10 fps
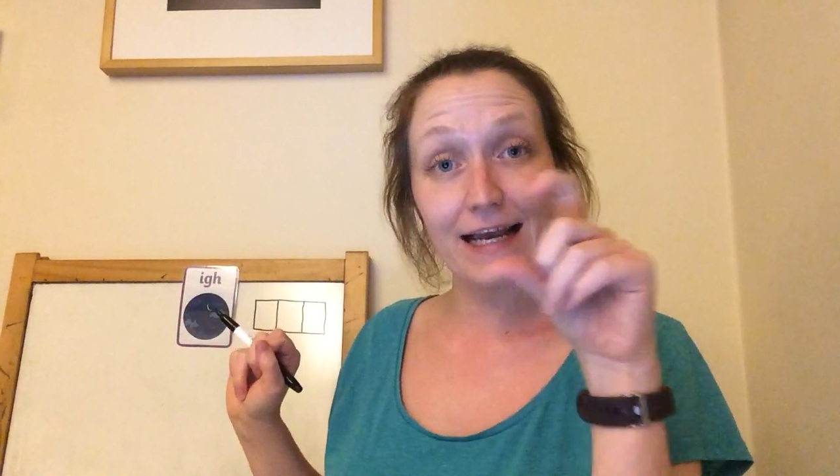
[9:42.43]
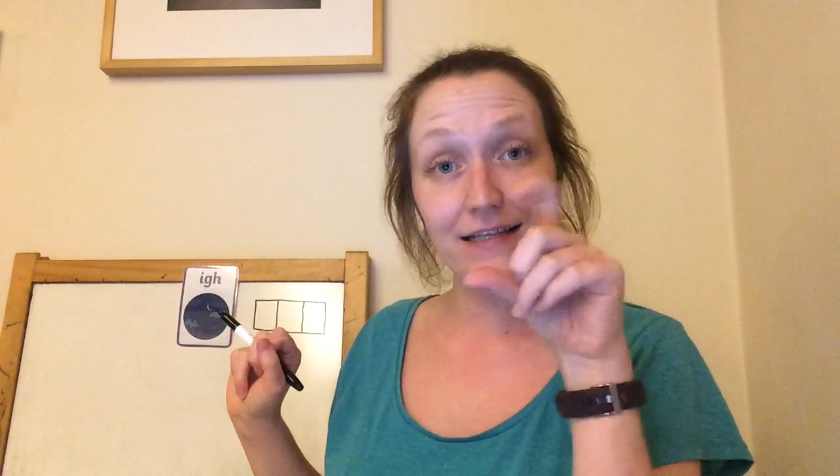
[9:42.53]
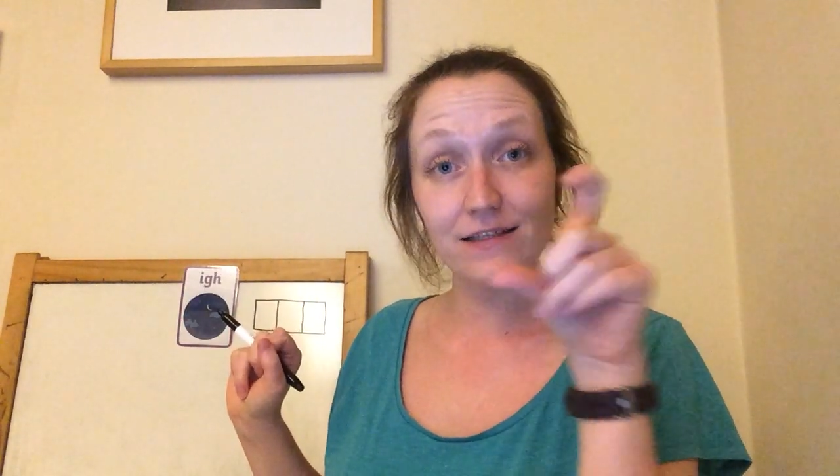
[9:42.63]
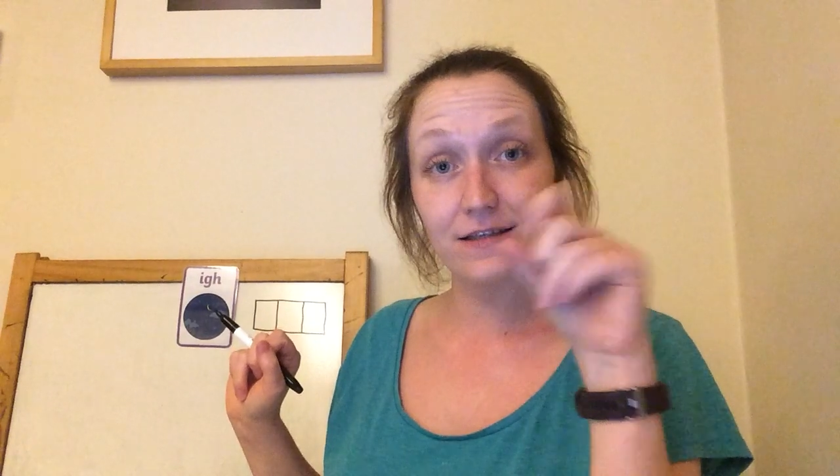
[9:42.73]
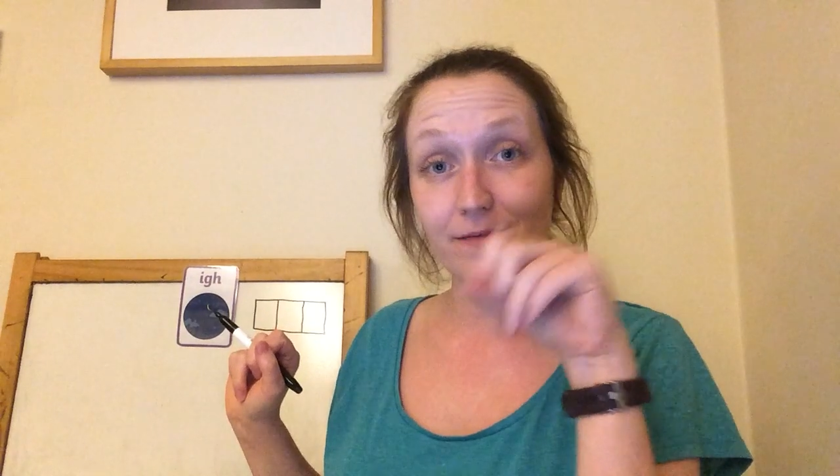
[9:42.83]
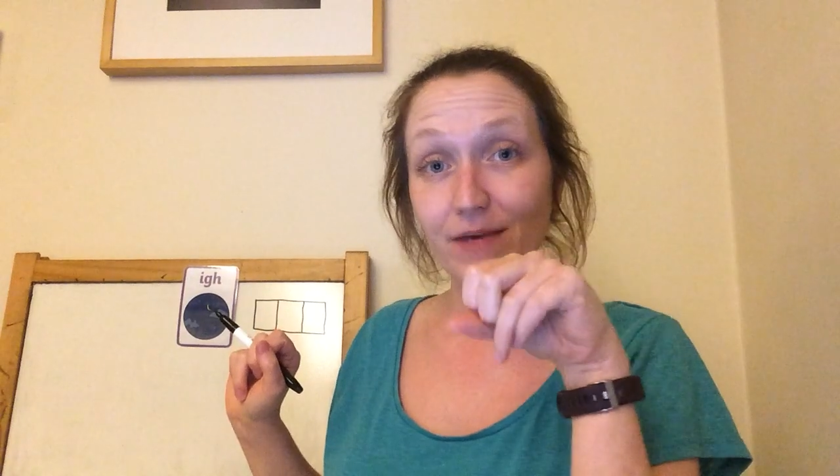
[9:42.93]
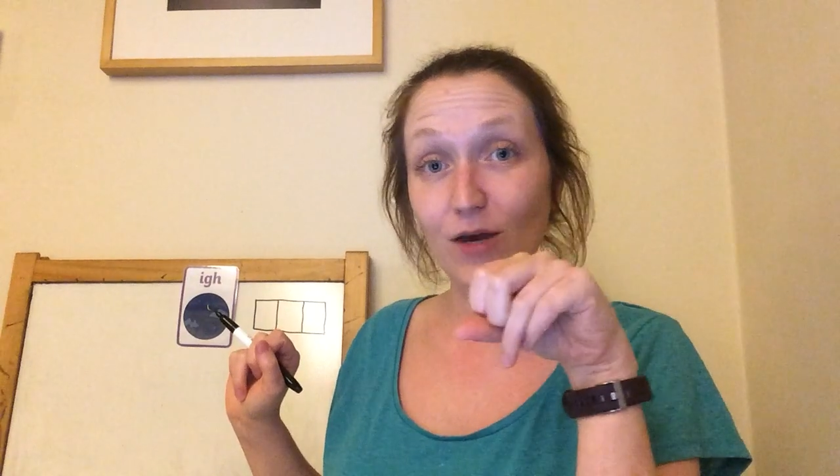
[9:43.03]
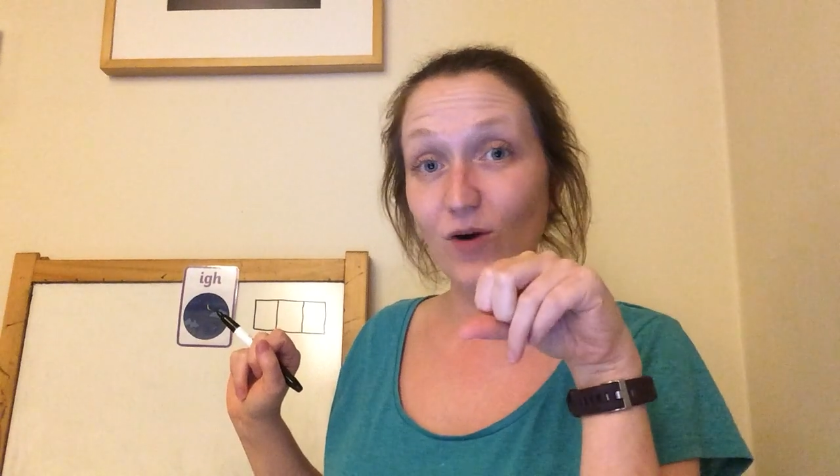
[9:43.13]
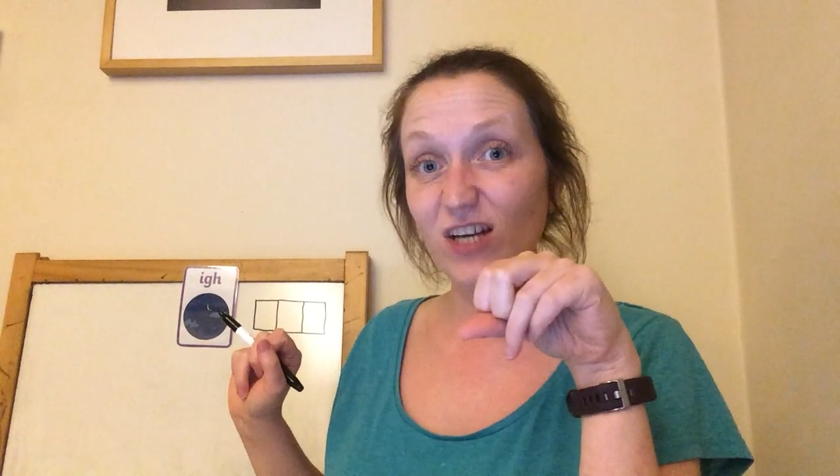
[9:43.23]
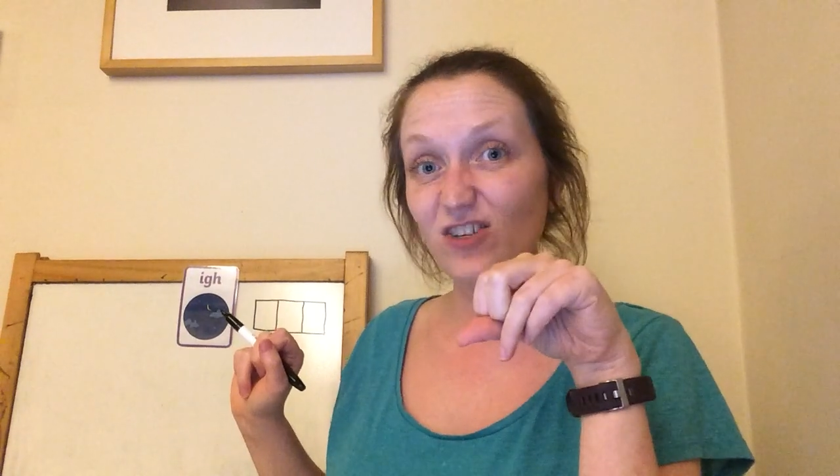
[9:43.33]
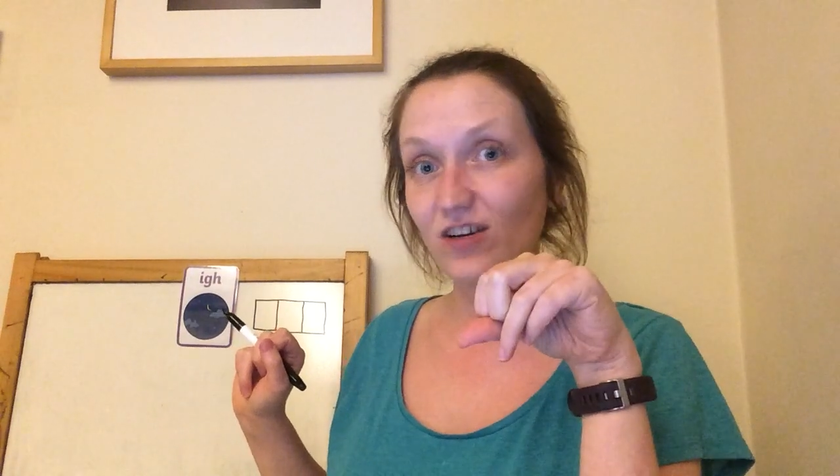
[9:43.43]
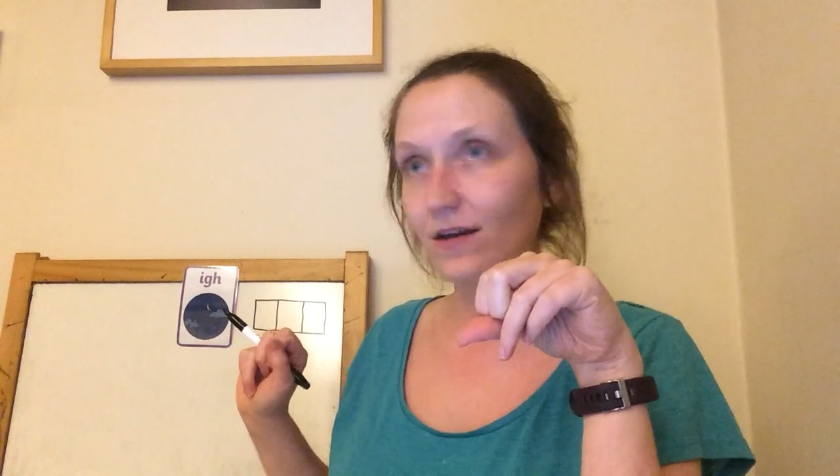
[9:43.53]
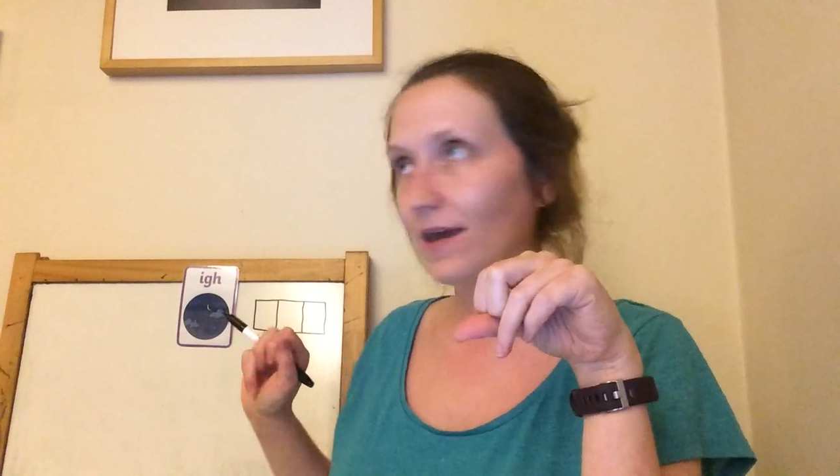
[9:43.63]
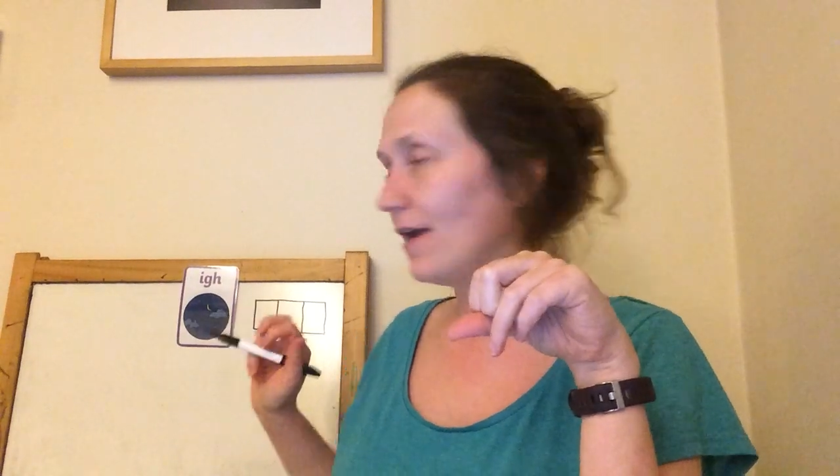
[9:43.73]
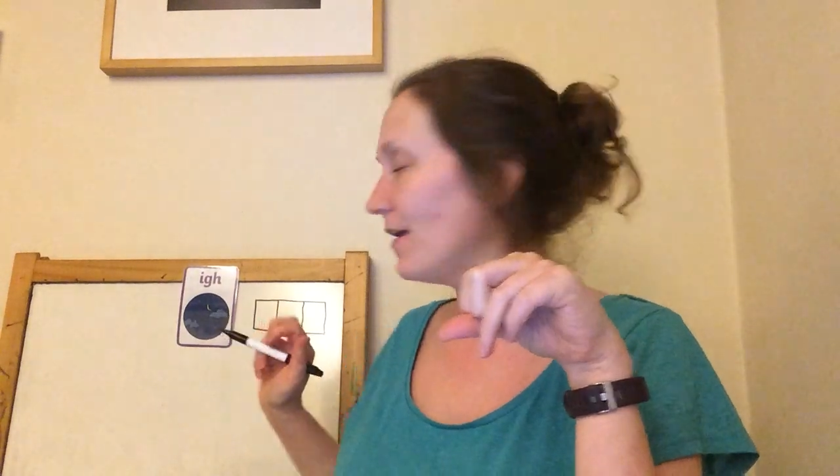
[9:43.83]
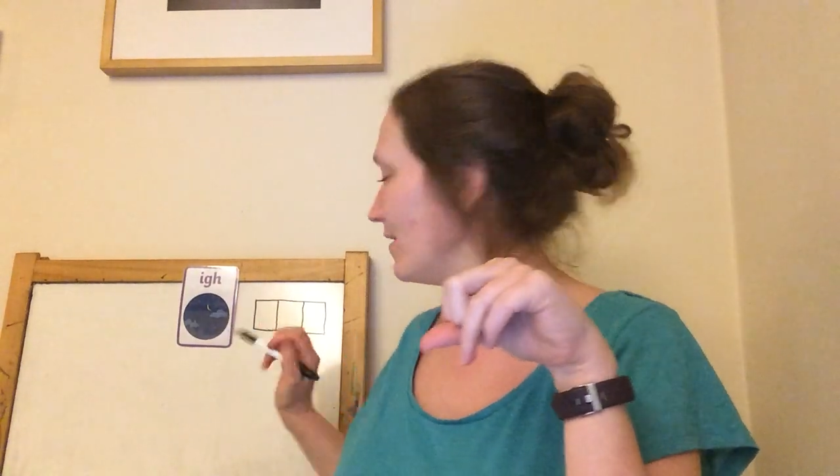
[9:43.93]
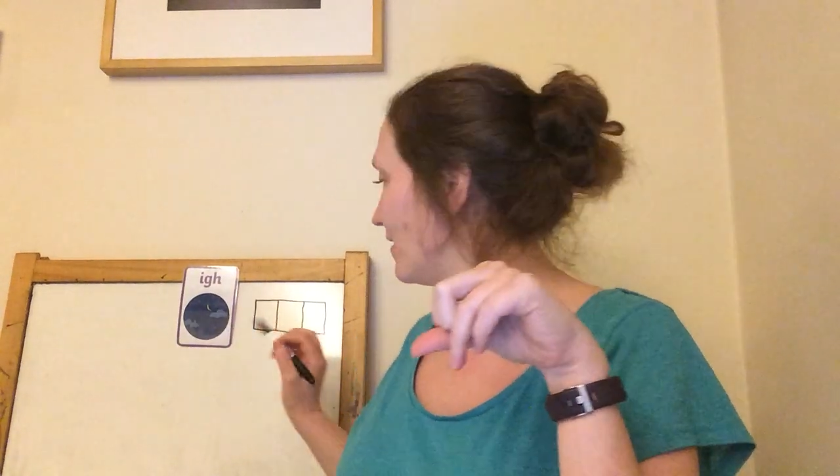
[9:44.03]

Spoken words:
letters can be quite chunky.